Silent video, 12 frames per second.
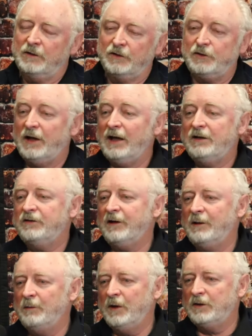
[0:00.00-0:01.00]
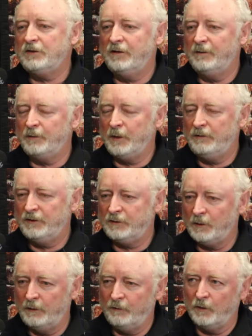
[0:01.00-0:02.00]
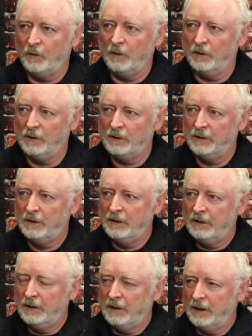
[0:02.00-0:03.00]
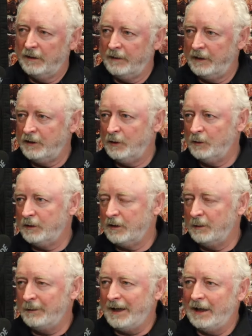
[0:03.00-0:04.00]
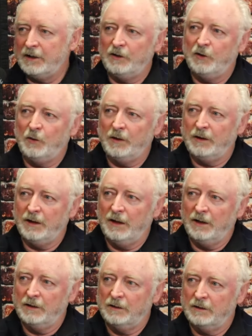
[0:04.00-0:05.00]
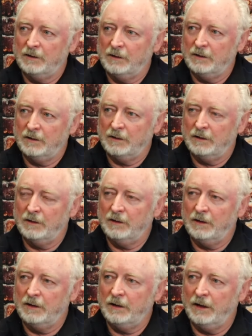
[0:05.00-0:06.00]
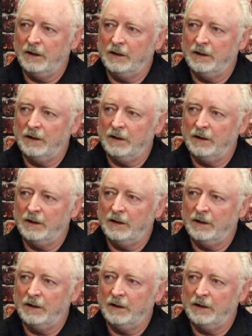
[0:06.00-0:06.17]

uh, you hadn't slept much in the previous 24. And then you would come back and do it again. And do it again. Yeah.